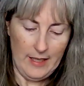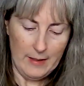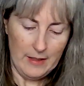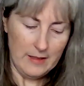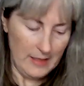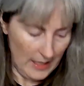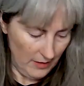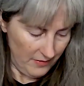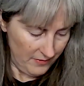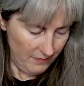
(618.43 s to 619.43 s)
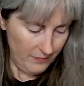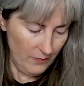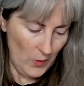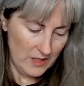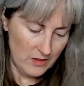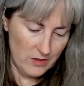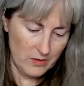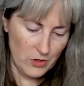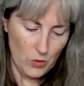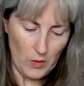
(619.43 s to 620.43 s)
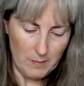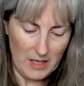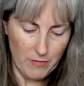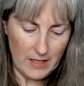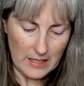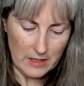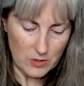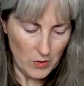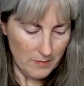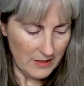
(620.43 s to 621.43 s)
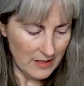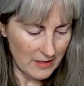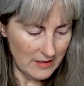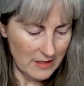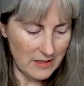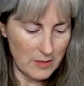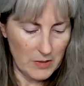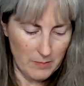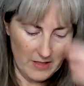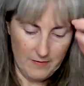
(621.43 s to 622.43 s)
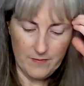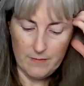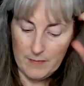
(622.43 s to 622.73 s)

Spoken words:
I kind of want to do one of my Thread Geeks one because this has been my